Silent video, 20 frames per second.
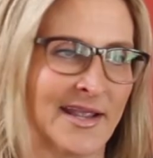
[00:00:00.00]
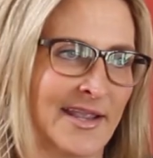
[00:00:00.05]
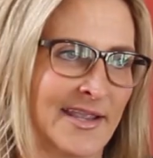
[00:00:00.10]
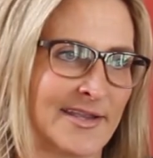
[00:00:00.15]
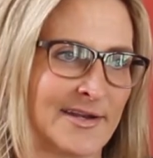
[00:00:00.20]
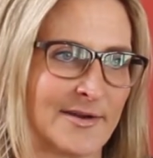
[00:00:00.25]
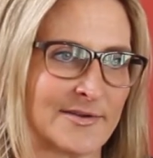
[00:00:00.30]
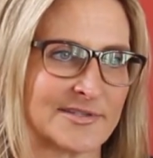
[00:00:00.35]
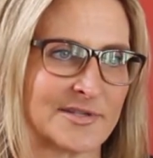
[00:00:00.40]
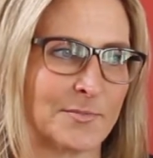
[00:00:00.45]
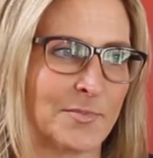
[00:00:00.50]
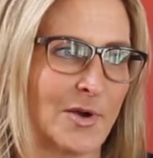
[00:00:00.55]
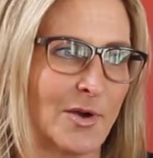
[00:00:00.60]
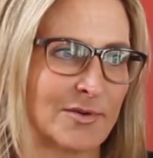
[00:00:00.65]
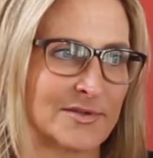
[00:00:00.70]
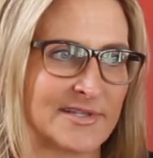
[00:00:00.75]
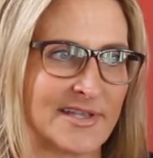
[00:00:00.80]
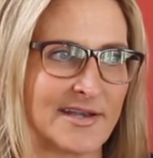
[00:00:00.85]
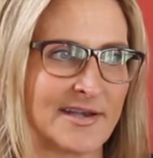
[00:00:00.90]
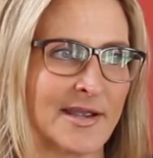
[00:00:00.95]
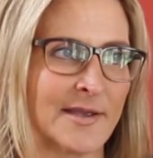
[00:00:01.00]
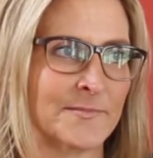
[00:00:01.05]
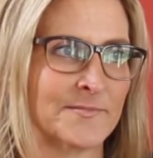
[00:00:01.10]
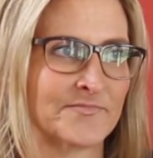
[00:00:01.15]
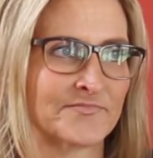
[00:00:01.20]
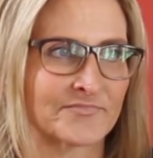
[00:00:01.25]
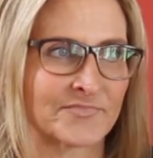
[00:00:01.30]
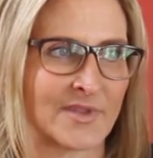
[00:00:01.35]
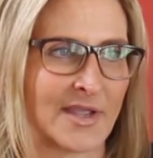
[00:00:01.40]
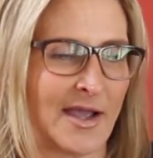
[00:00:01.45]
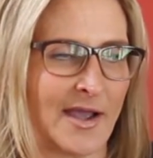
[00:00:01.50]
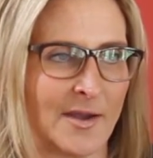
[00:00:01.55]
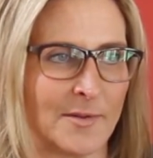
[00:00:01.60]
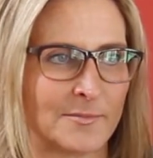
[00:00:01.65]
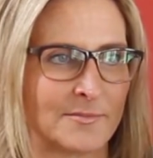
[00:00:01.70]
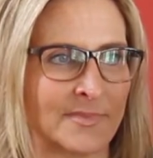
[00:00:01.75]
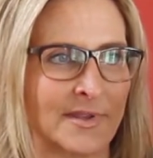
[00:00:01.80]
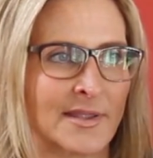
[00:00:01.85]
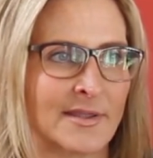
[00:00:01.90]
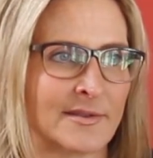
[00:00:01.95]
Supposed
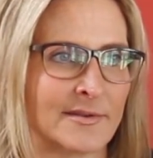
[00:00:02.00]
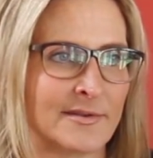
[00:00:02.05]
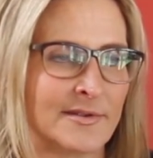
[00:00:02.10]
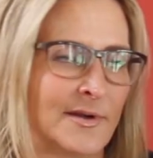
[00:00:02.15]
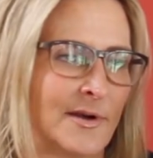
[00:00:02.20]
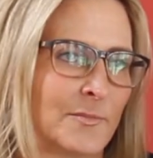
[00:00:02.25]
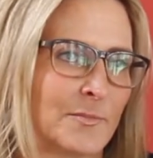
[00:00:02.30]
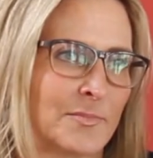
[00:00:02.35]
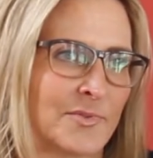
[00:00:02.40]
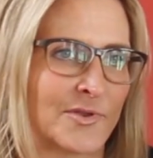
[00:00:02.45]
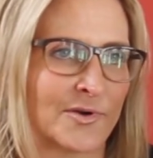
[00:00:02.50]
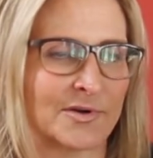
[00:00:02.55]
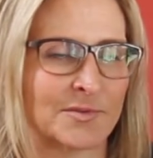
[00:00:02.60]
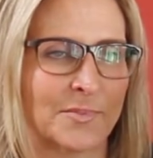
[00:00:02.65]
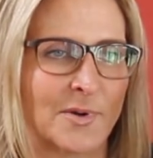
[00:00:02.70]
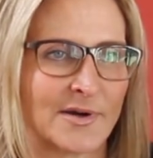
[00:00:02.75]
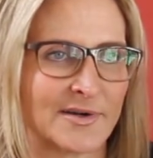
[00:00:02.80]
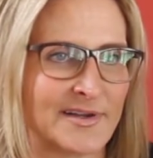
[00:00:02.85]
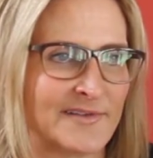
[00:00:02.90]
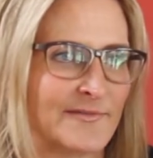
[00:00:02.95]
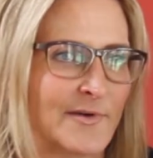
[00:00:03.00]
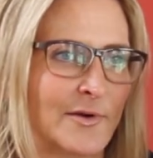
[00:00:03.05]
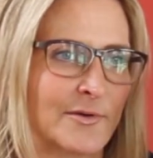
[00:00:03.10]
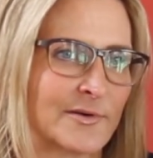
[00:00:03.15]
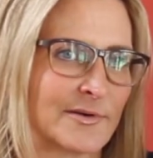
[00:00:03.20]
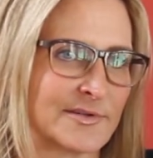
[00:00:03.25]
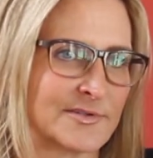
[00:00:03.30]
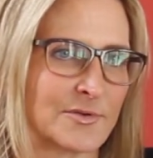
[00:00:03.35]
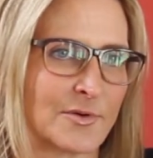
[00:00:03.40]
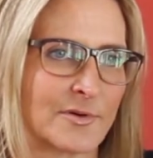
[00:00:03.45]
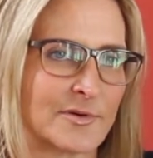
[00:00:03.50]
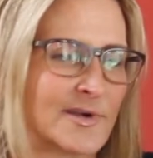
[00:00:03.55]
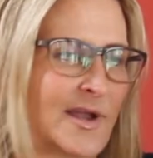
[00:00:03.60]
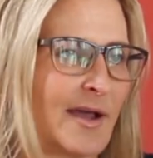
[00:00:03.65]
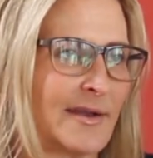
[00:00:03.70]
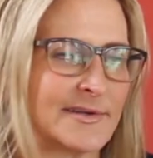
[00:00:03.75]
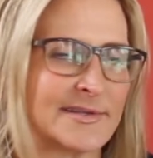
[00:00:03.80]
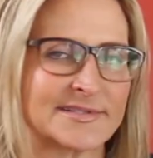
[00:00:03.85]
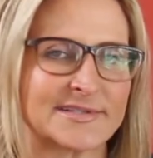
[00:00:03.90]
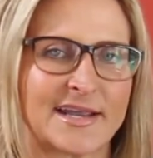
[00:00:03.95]
third-party voters or
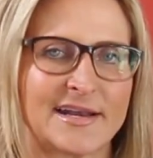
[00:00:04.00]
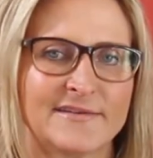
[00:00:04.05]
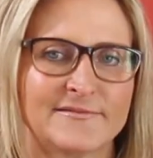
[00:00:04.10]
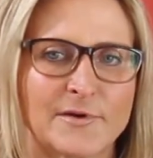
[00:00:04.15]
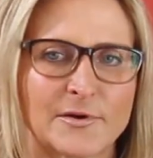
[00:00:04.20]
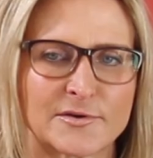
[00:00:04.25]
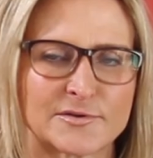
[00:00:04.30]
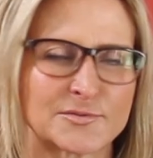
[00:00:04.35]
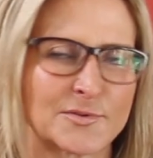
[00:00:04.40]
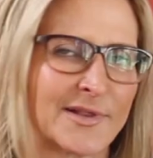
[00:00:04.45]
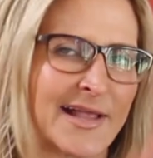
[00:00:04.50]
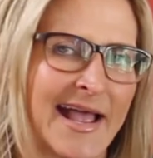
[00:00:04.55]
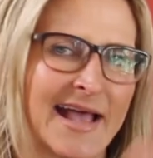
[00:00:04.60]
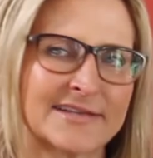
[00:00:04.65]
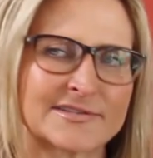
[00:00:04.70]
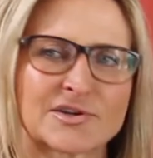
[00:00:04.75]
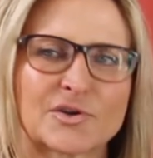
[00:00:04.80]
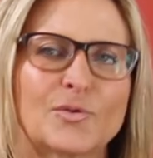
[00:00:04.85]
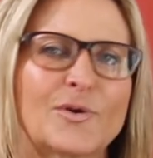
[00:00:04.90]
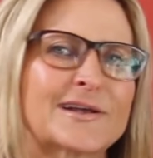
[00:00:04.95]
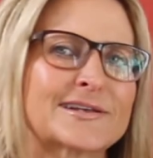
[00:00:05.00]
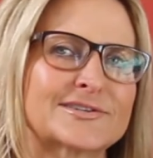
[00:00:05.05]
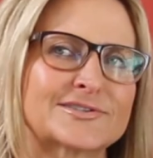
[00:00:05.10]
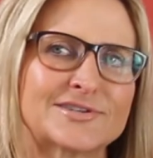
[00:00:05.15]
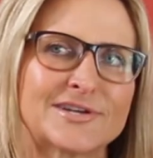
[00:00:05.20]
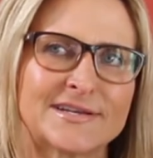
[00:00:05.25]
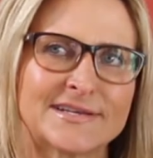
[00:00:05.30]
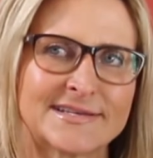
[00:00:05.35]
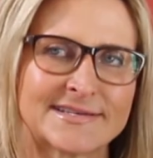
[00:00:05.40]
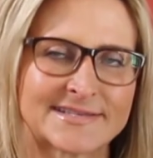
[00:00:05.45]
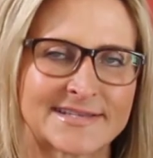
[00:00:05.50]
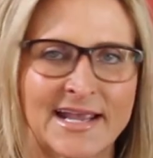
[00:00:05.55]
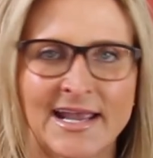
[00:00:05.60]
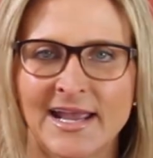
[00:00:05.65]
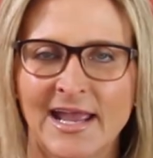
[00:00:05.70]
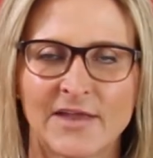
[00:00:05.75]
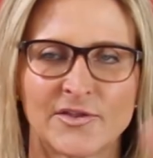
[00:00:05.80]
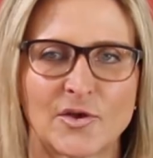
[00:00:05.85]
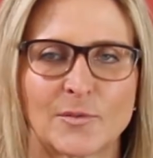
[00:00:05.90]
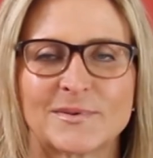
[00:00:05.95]
non-decided voters will ask questions,
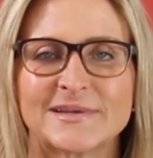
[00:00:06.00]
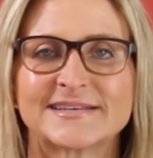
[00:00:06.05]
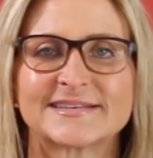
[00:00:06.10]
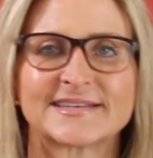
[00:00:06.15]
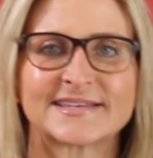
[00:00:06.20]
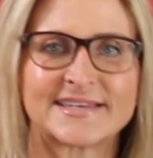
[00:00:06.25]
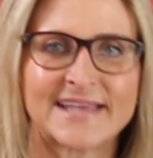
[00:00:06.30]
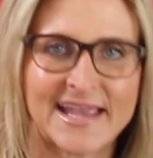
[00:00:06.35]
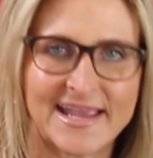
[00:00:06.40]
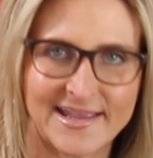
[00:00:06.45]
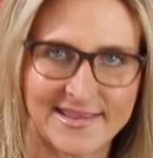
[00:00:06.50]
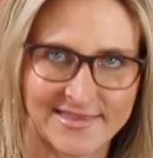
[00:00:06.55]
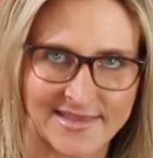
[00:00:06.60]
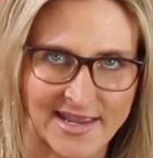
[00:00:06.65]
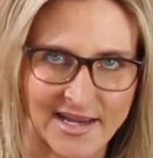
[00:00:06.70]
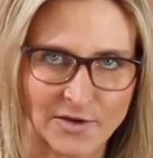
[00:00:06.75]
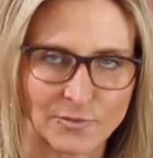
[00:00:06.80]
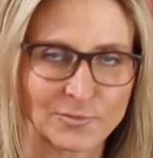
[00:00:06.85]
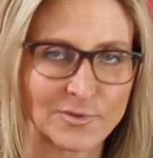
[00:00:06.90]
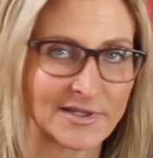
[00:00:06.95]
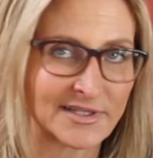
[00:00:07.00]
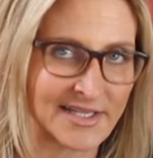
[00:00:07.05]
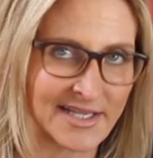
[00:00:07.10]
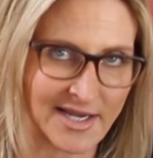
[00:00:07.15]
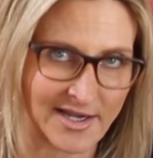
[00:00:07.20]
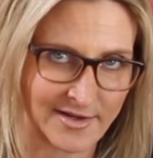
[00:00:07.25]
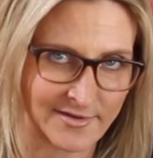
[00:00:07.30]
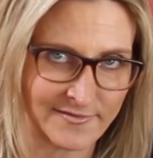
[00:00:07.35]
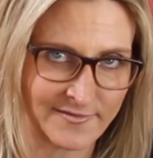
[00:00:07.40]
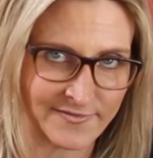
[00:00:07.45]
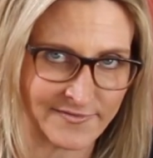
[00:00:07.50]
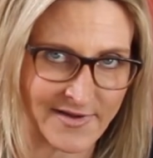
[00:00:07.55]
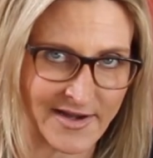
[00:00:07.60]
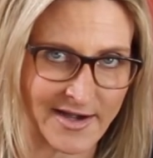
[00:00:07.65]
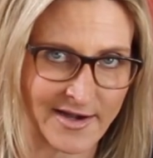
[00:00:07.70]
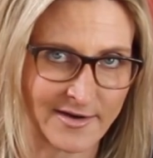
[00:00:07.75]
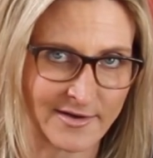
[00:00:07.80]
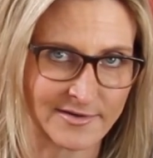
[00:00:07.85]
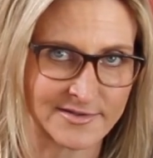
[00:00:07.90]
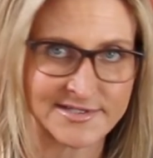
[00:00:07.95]
and they'll be scathing, really
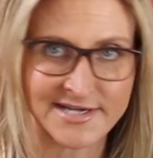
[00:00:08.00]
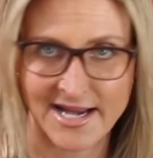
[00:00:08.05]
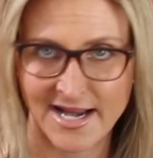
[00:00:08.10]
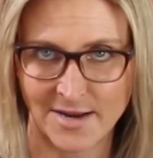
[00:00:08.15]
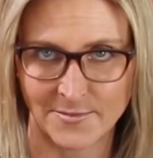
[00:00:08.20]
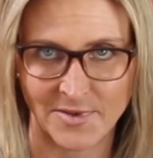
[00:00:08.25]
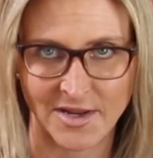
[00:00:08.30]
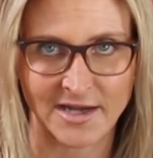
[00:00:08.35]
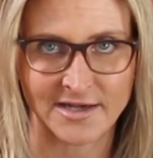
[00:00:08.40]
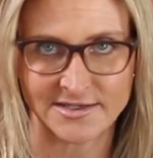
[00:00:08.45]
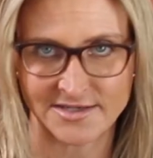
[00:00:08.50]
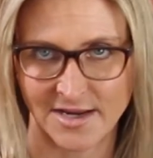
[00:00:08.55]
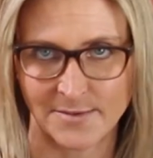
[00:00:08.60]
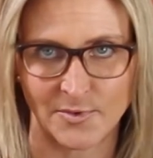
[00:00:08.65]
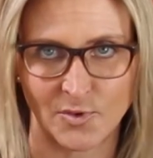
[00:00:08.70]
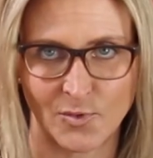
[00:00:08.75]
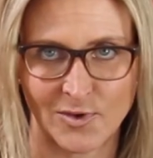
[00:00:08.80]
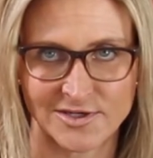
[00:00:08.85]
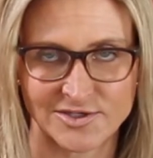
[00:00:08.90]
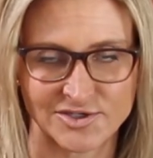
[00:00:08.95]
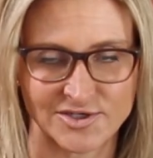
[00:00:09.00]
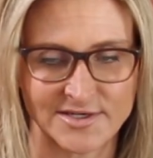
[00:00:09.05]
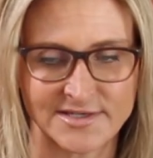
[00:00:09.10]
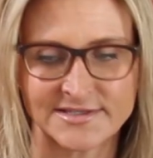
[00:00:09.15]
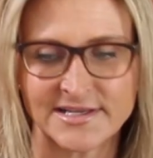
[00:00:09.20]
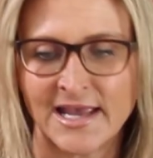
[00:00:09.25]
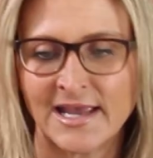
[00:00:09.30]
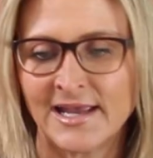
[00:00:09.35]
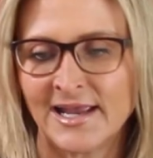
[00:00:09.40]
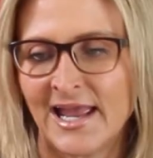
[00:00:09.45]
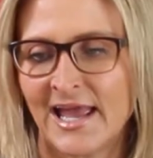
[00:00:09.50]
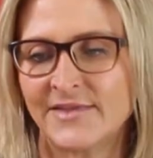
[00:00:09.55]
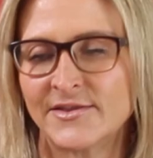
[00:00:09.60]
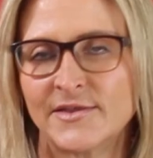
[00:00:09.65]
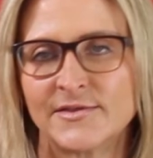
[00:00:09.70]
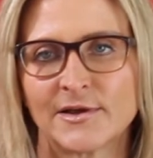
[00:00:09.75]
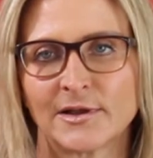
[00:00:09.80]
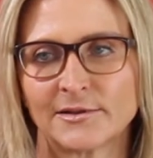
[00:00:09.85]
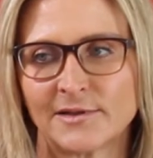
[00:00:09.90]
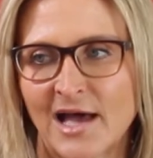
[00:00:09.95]
unfair, damning type questions, and
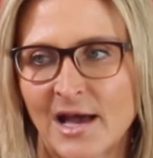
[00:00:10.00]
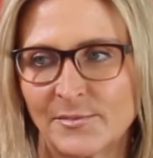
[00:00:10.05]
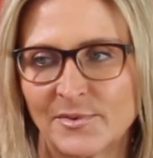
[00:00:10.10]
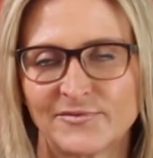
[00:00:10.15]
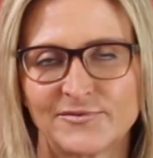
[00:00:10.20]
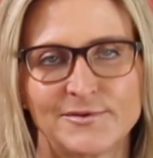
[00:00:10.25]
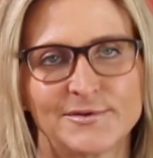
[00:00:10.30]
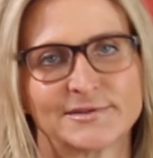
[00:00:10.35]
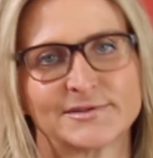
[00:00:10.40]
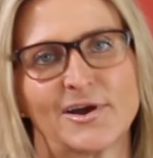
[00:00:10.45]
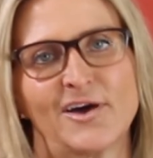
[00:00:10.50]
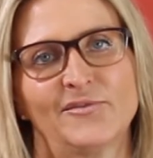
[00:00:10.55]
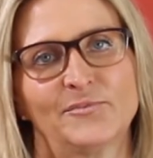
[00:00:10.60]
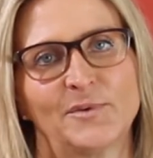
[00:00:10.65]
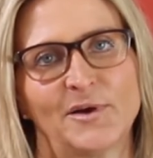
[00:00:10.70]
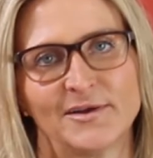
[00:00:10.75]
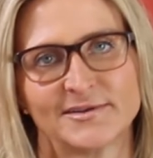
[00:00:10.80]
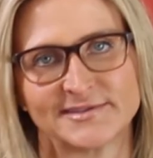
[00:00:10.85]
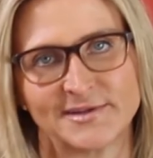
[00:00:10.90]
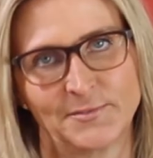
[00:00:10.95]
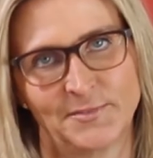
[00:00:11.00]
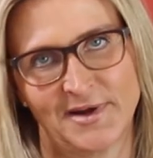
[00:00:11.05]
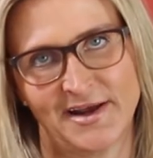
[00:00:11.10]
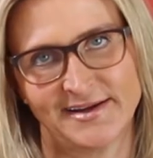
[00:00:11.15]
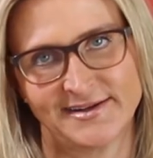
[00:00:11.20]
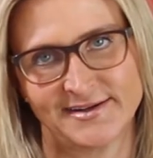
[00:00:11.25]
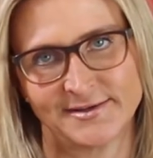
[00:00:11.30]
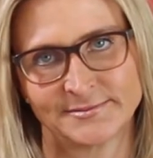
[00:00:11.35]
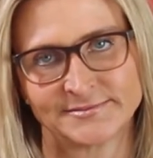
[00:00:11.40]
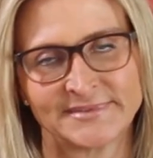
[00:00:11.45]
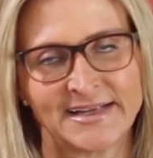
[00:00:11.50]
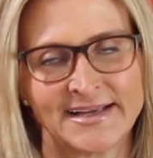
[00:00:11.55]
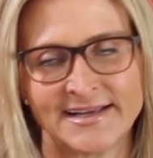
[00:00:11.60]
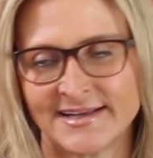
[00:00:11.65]
then they'll lob a few softballs at Biden.